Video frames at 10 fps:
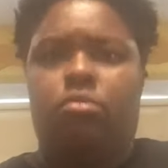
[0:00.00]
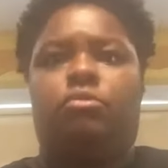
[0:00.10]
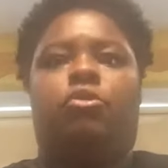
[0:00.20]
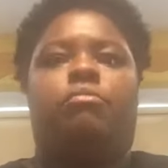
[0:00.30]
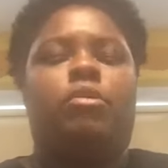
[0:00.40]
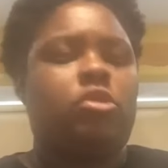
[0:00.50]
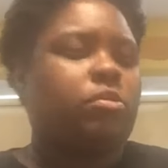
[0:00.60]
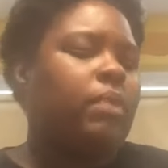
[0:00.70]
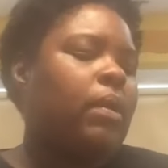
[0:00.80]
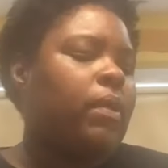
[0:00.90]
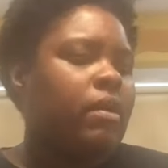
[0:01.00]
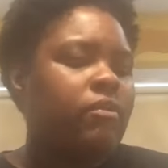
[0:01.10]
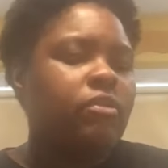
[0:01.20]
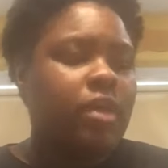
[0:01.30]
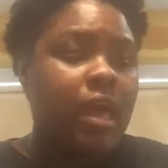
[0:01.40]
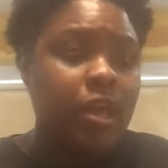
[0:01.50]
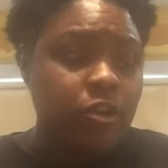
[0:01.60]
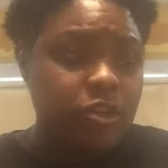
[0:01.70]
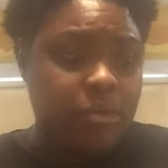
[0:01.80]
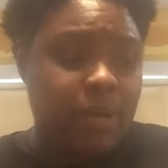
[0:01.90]
your milk supply or whatever. The
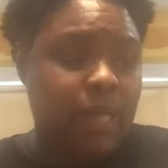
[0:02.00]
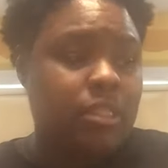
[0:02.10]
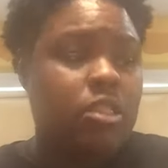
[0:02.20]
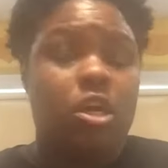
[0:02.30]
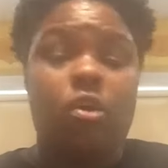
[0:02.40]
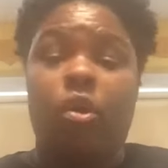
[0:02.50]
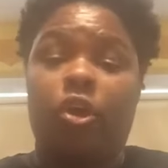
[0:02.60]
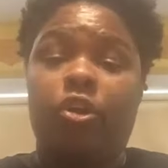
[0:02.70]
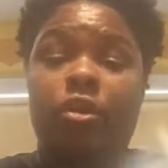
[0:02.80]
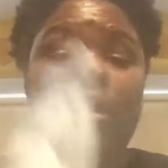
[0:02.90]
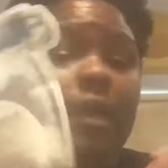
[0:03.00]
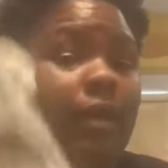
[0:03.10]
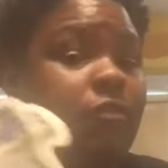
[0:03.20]
energy bites though are good again